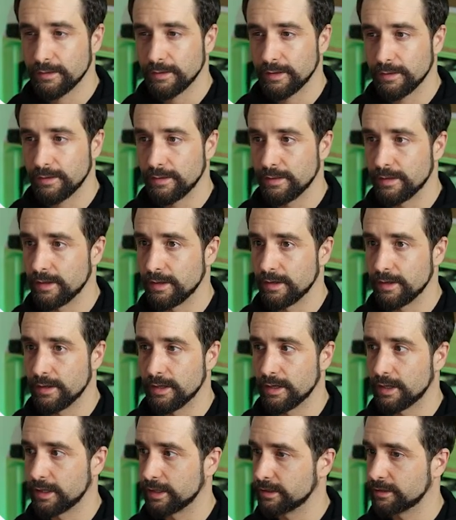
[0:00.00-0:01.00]
And then
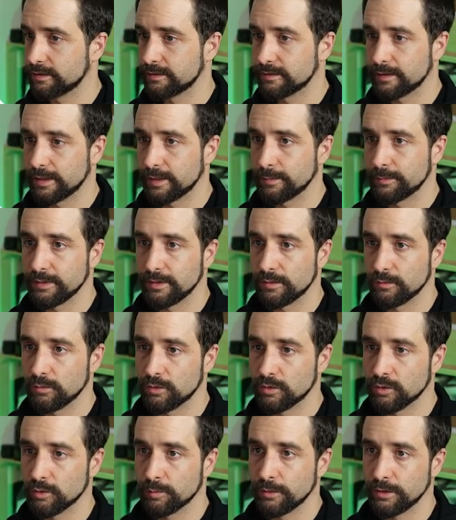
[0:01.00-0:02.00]
I type in
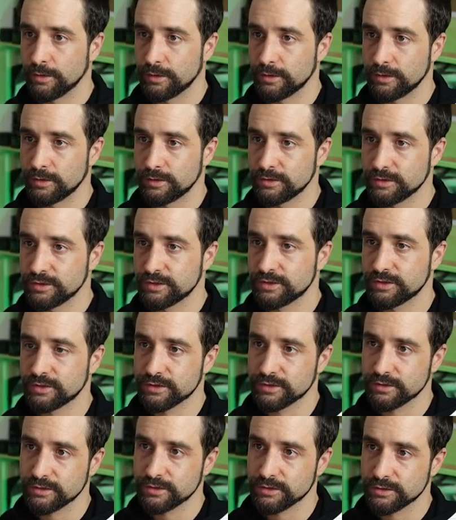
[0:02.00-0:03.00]

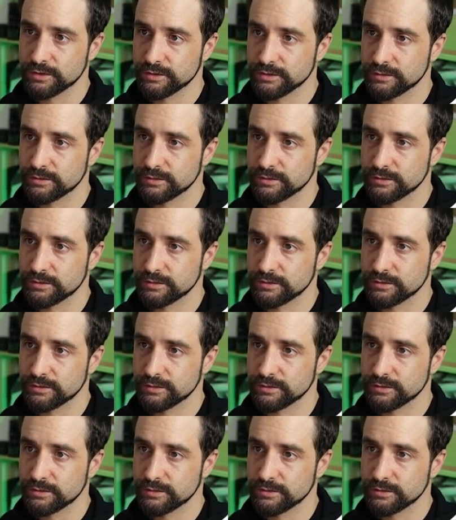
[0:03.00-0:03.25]
WooCommerce.